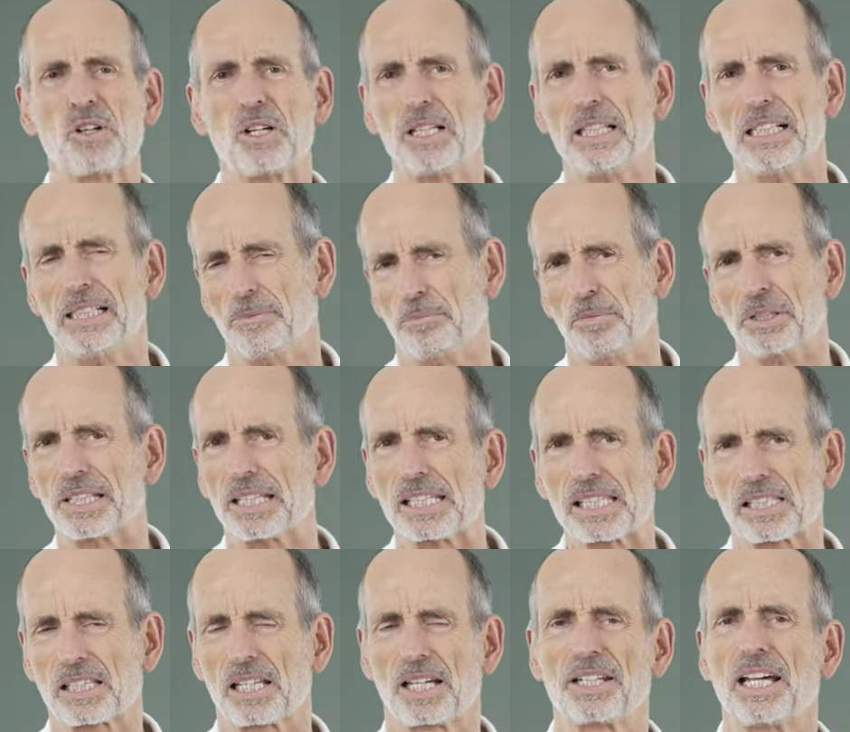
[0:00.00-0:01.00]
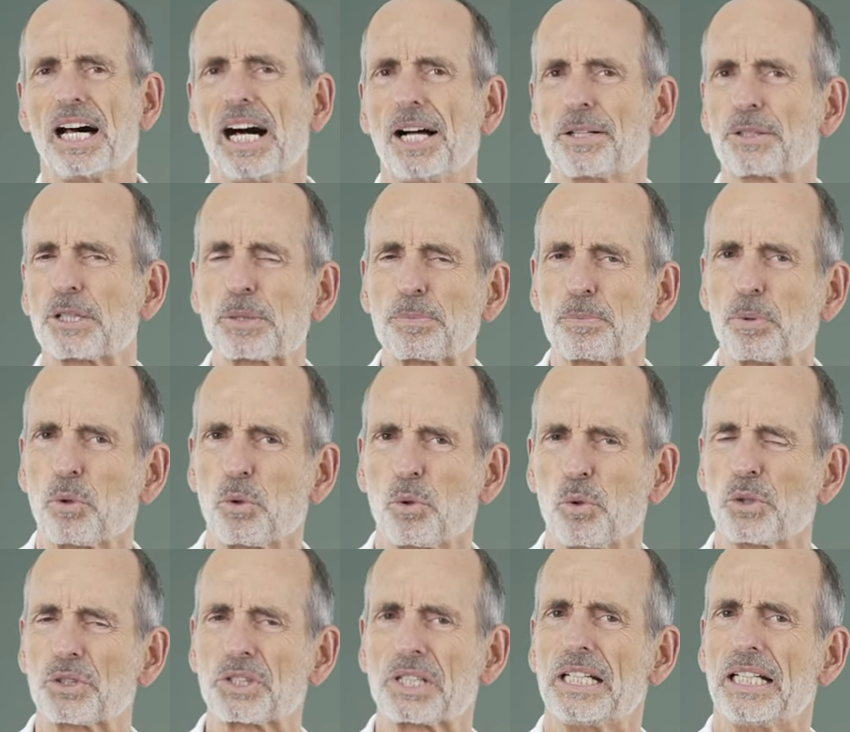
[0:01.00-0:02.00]
These underworked
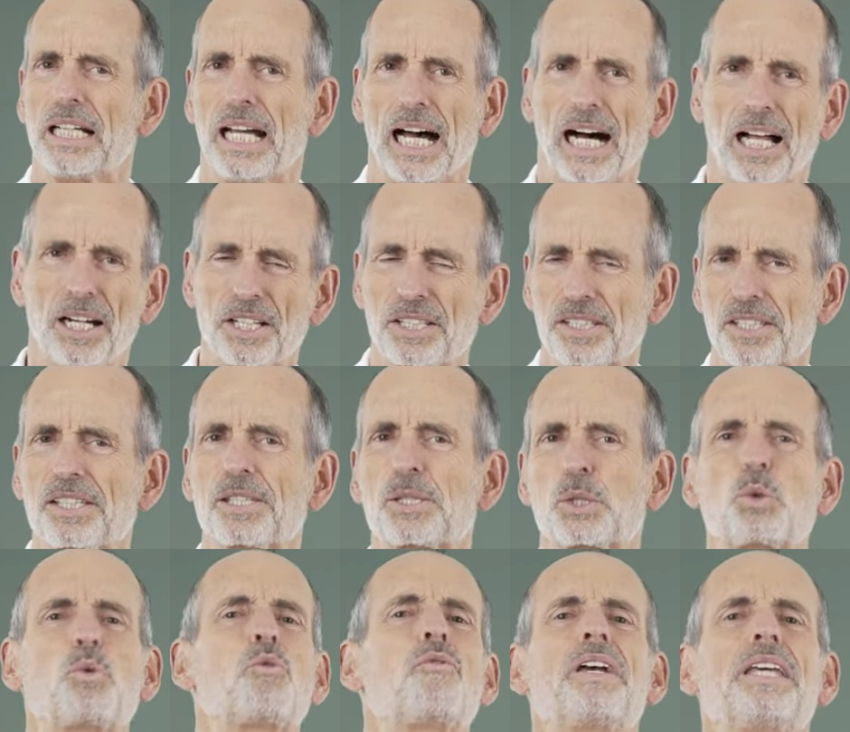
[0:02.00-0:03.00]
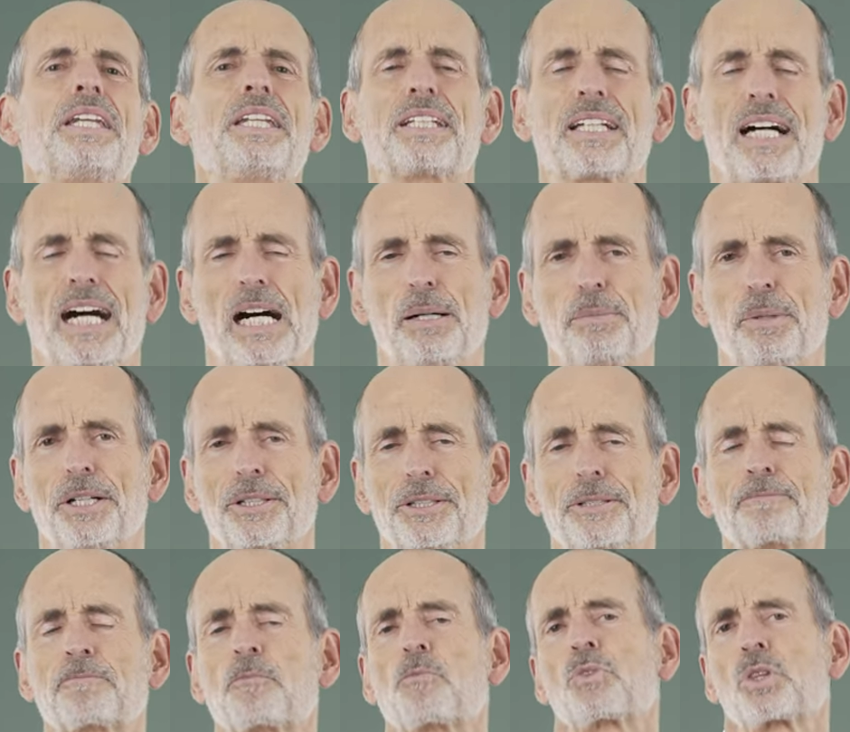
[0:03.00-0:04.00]
muscles work
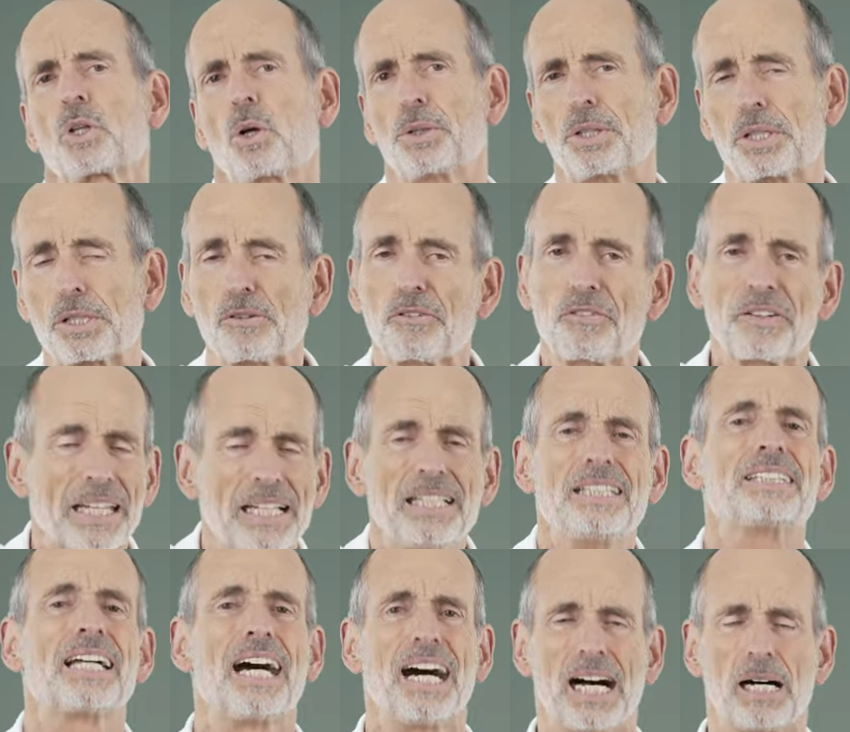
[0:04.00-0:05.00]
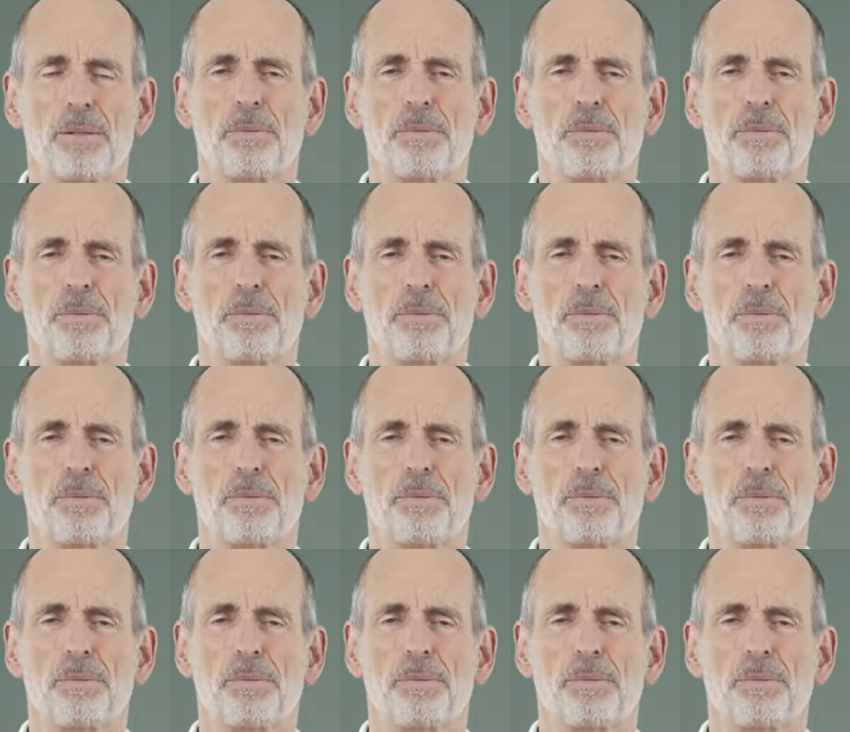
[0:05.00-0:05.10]
during the night.